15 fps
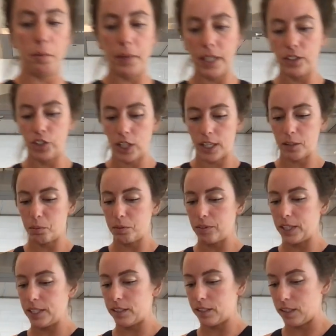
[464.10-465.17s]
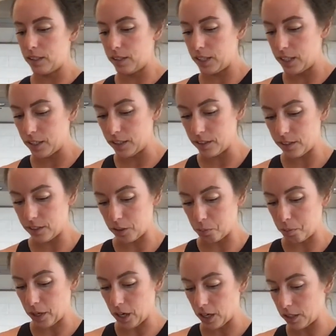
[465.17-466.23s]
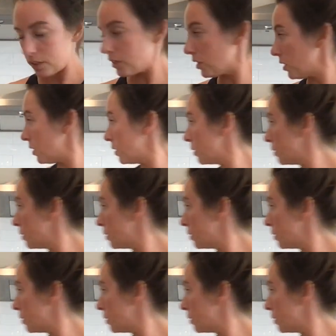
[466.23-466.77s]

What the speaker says: you make jasmine rice in the Instapot,